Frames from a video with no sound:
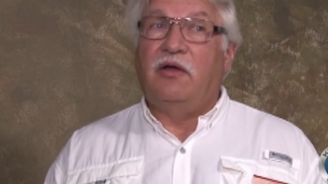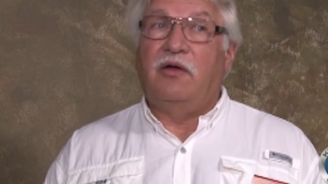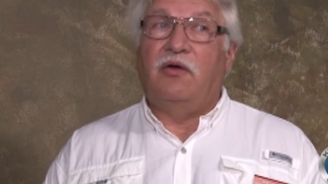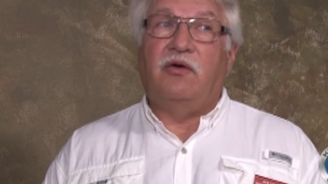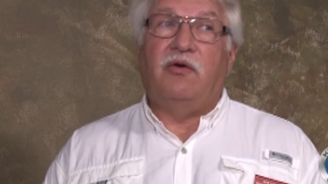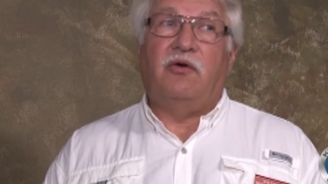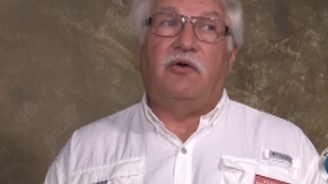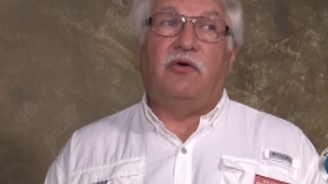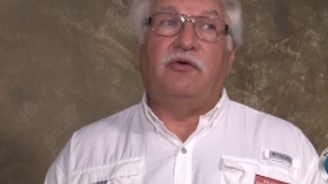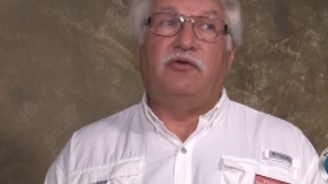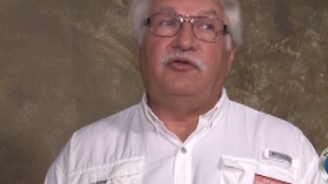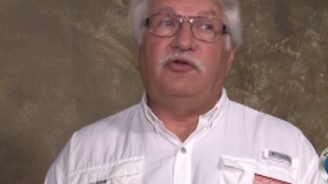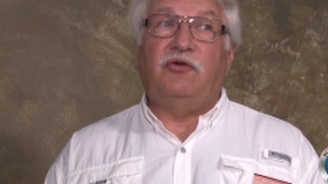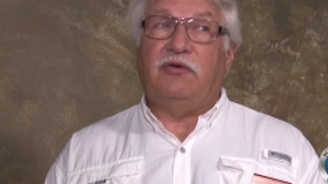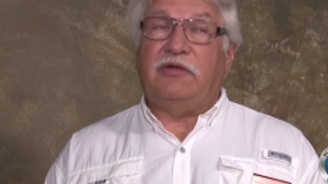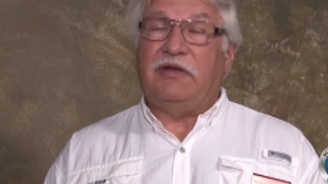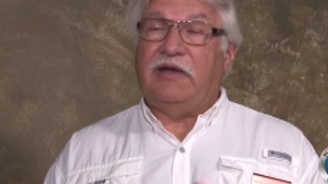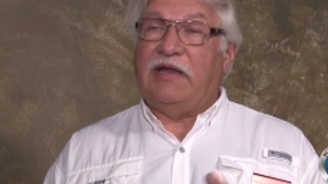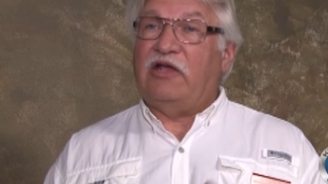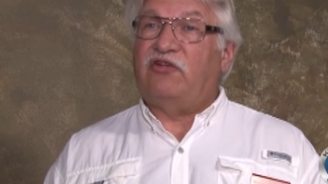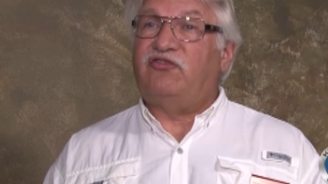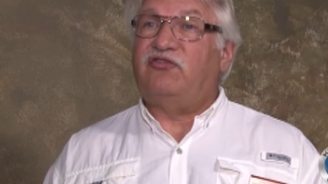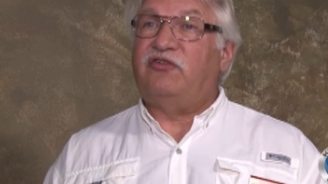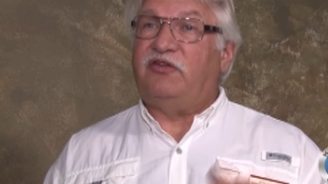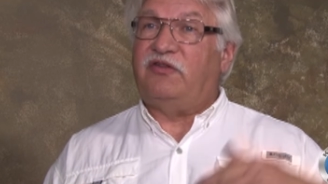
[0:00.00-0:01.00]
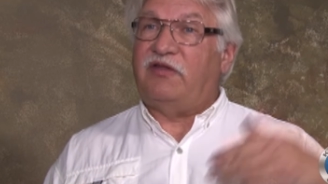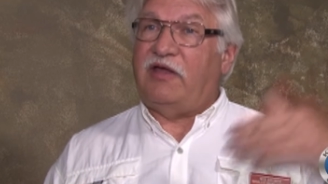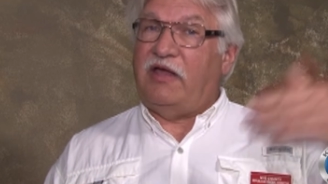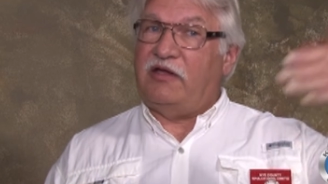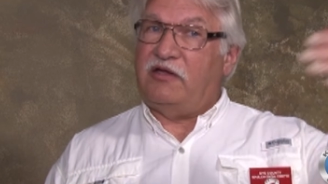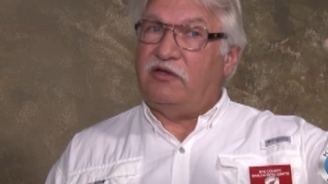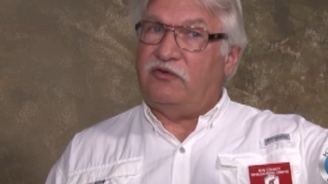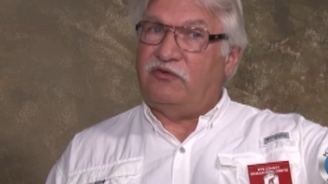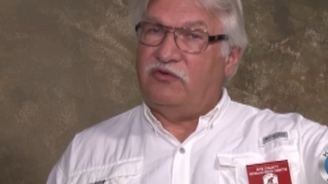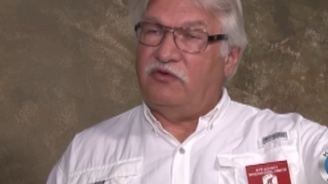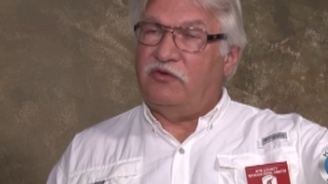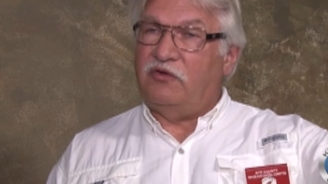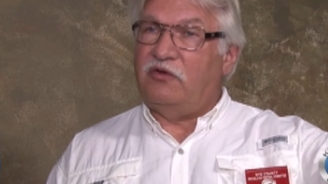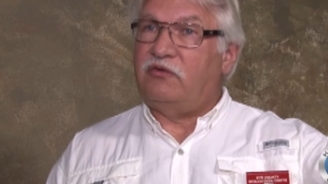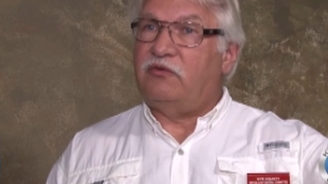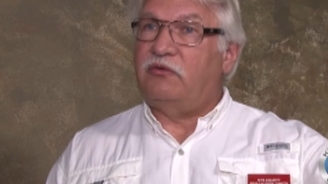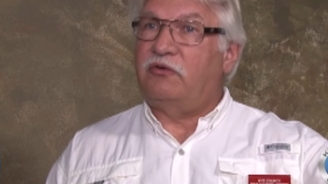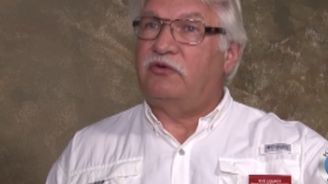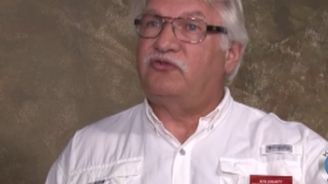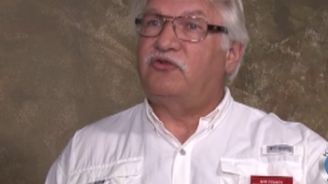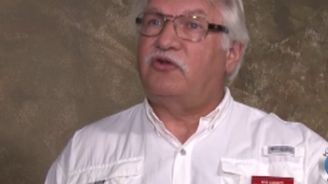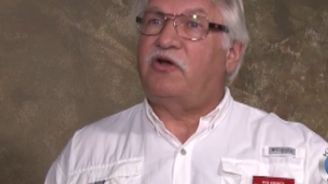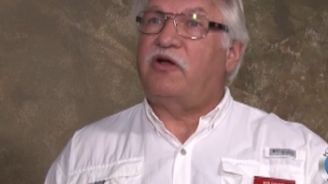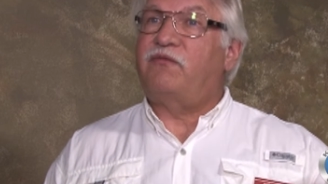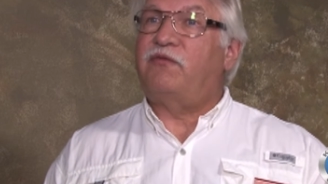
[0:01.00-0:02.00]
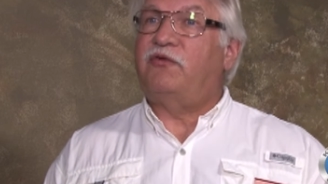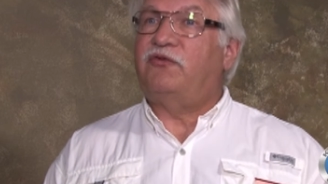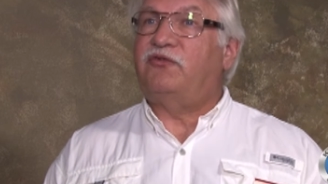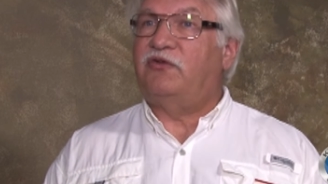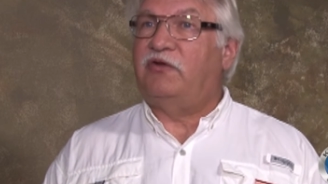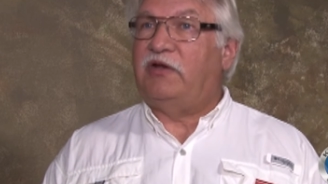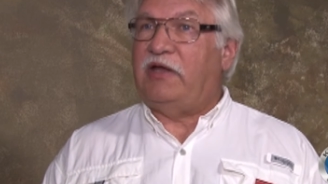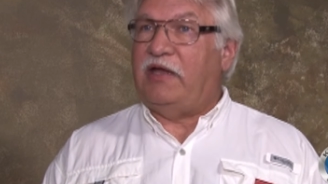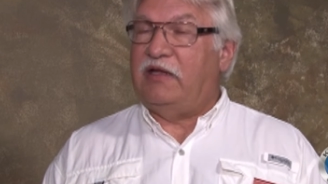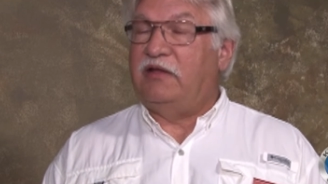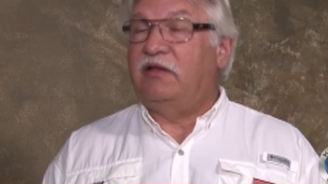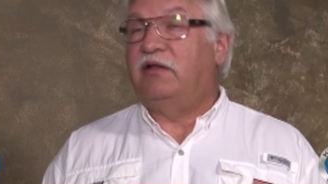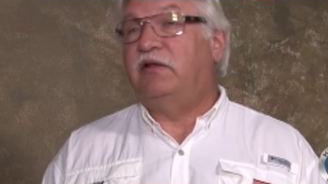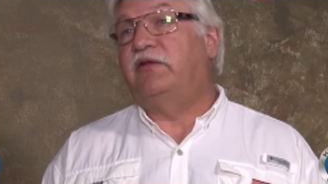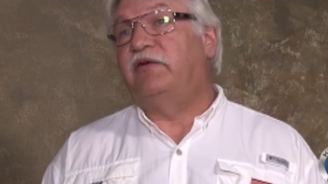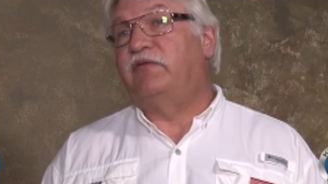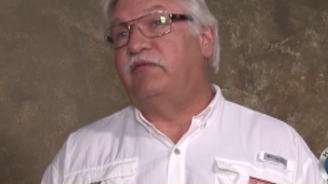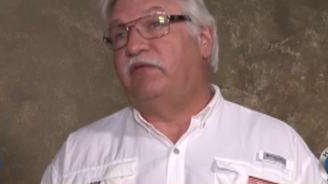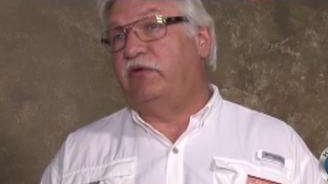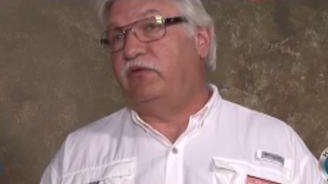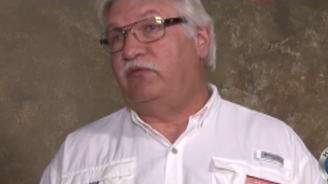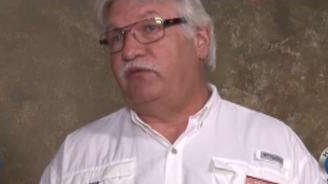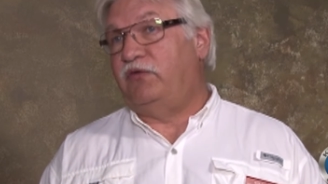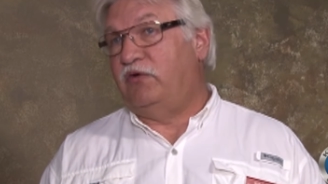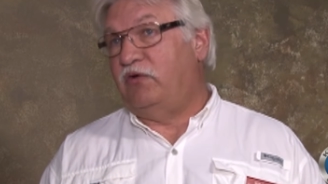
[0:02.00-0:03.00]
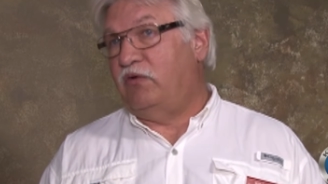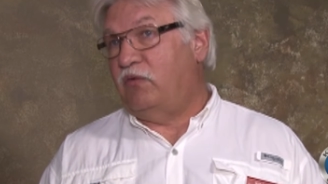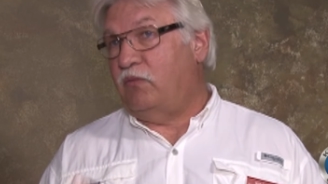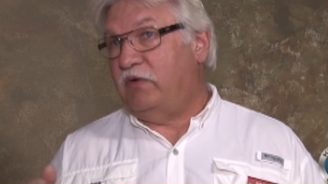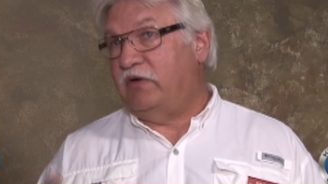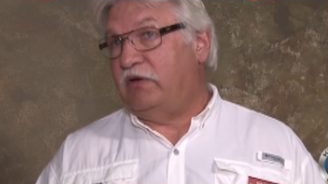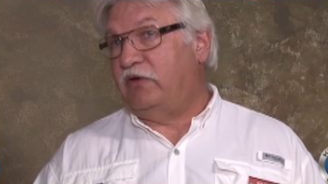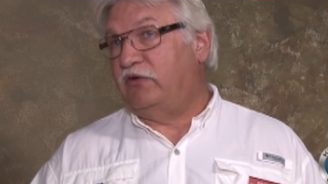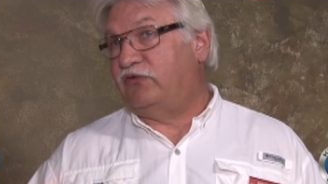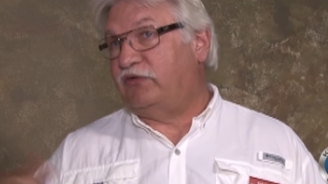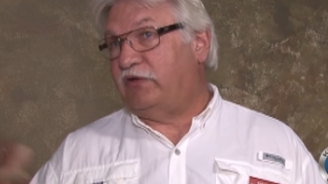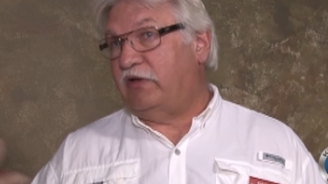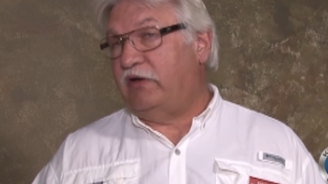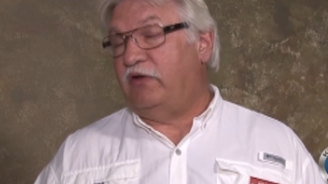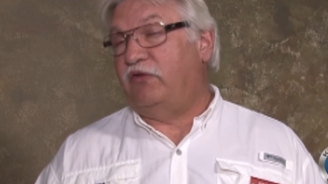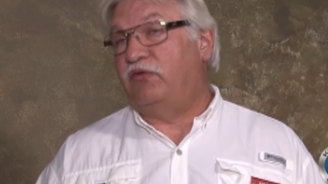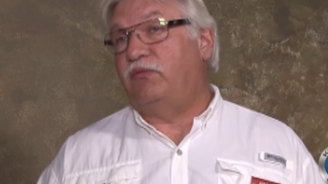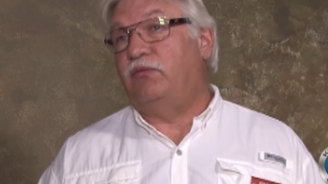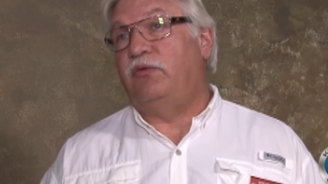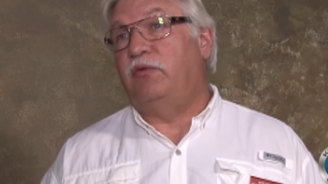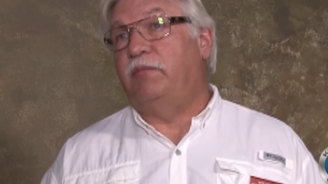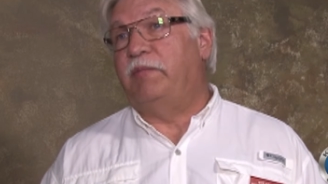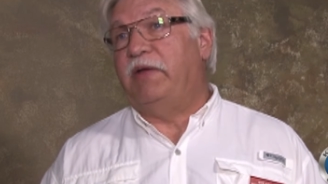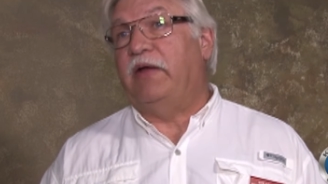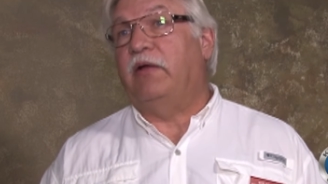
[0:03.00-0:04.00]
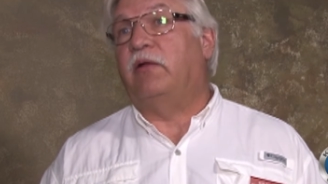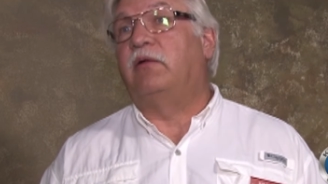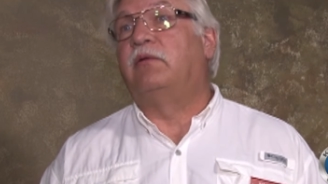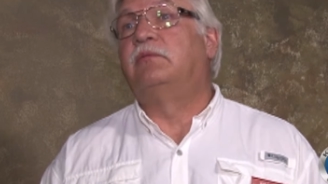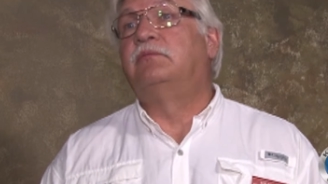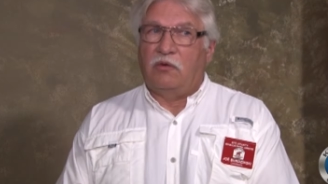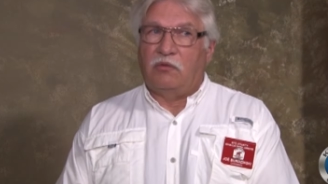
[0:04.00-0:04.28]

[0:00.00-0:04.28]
or you can actually take it to the clerk's office and hand deliver it if you don't want to send it through the mail.